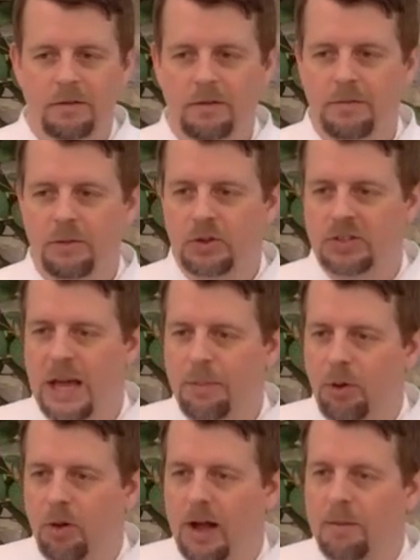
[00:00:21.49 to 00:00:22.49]
For
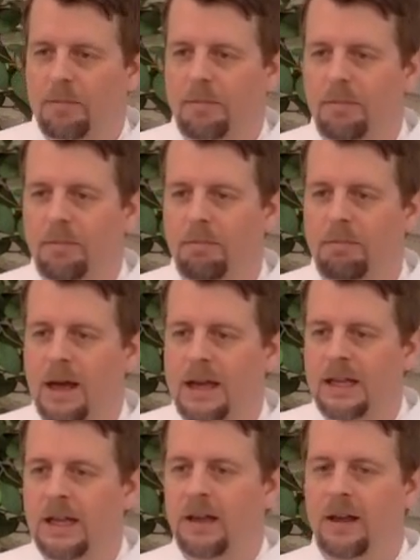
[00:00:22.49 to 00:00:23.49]
example, uh,
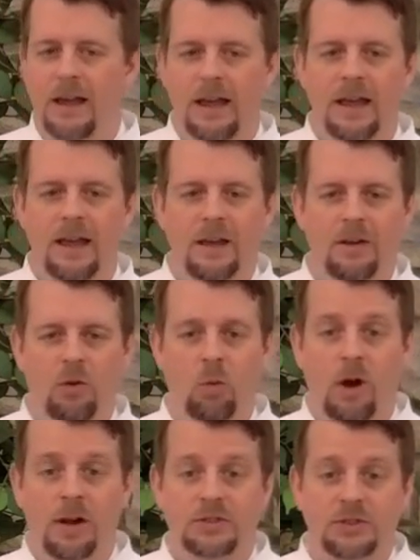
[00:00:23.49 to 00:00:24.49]
many a
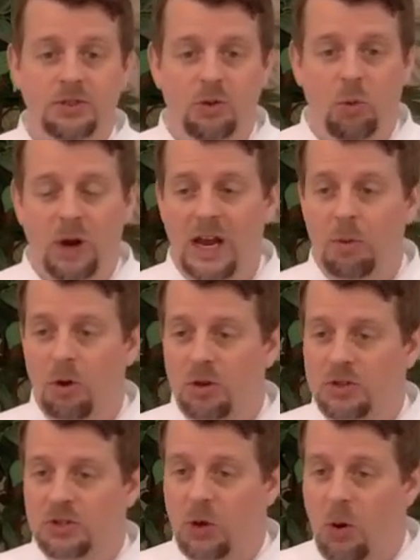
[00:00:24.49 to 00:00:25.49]
once wayward
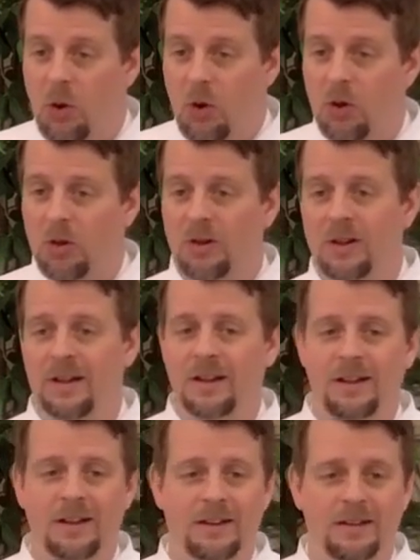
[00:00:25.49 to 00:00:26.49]
soul
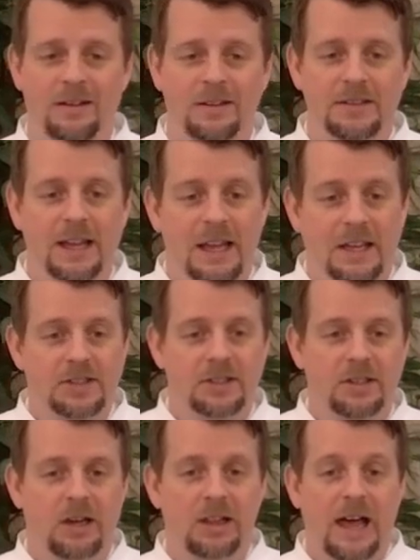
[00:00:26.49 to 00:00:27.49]
takes
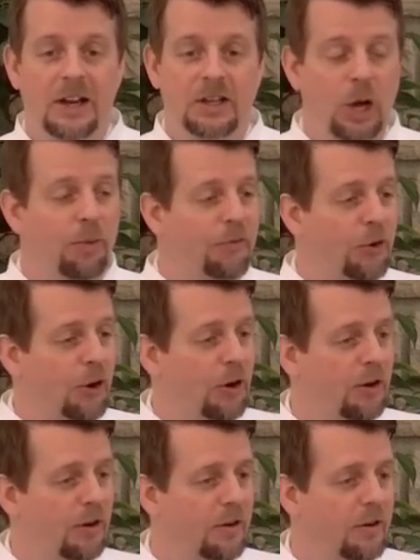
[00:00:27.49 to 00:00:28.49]
a lot of comfort
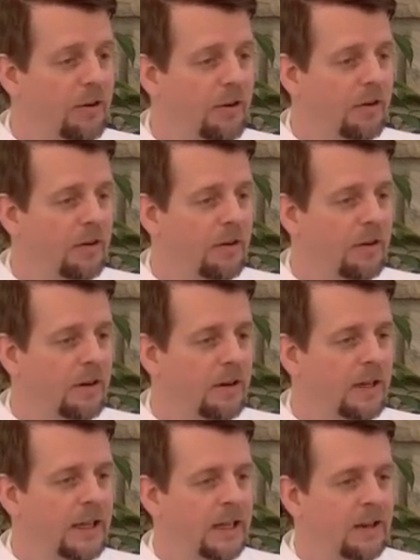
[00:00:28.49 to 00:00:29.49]

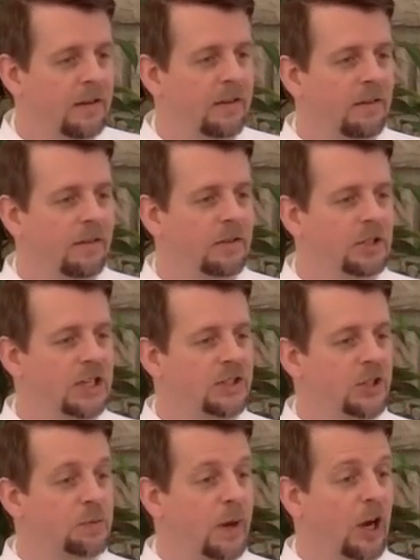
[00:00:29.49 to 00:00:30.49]
in
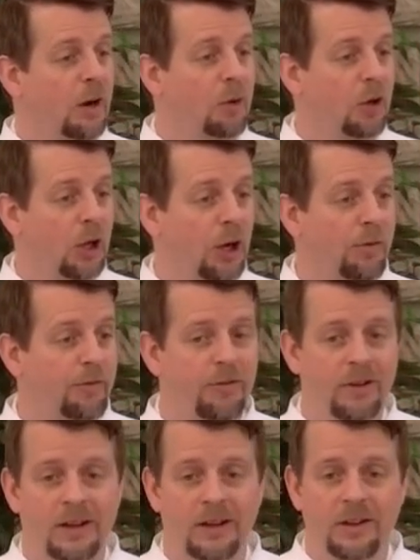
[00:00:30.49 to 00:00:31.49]
Jesus' parable of
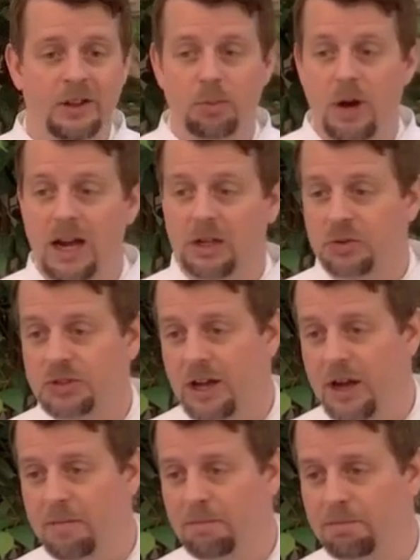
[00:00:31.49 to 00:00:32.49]
the prodigal son.